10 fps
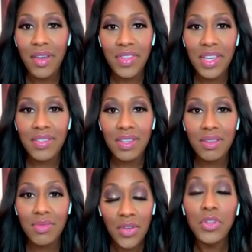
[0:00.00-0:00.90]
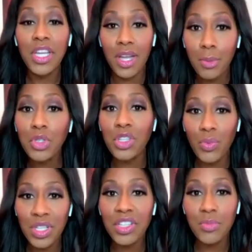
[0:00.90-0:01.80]
I think it's a definitely an option
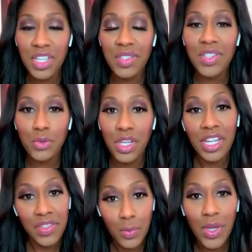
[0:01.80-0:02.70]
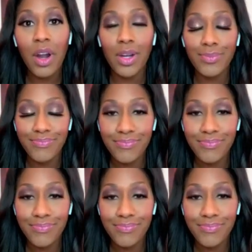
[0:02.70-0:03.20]
that we need to be considering and I think we are.